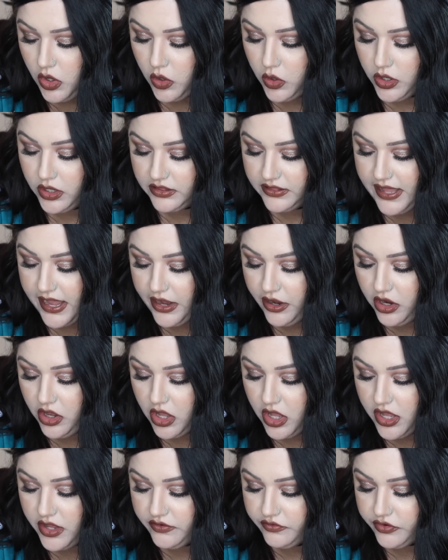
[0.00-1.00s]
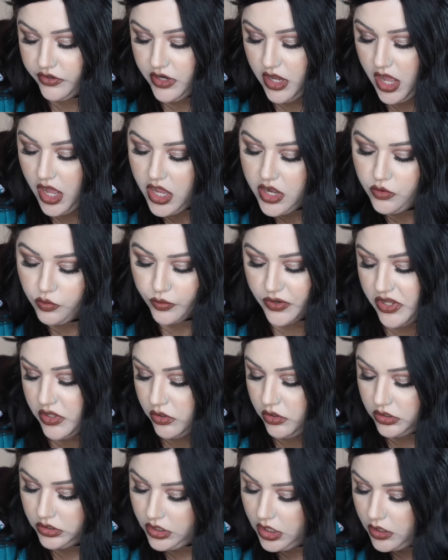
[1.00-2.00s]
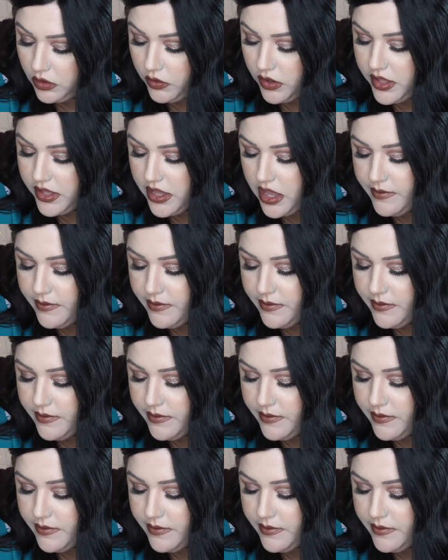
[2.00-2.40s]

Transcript: or layer on for an unreal glow.